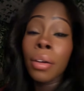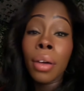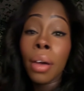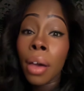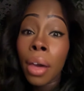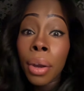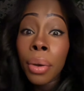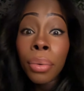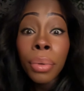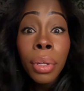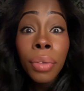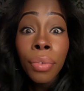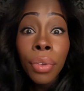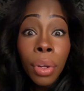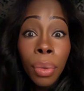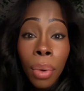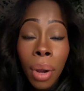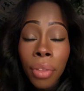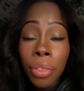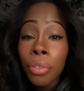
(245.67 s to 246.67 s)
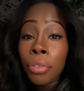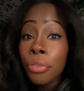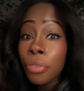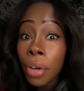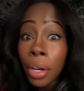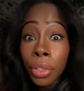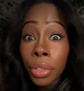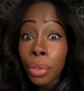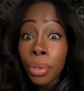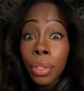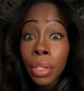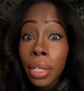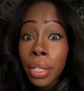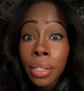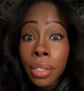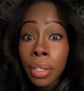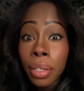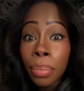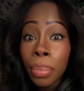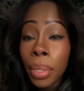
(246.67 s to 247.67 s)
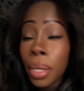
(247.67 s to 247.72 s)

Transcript: I don't even know why the fuck they're listed,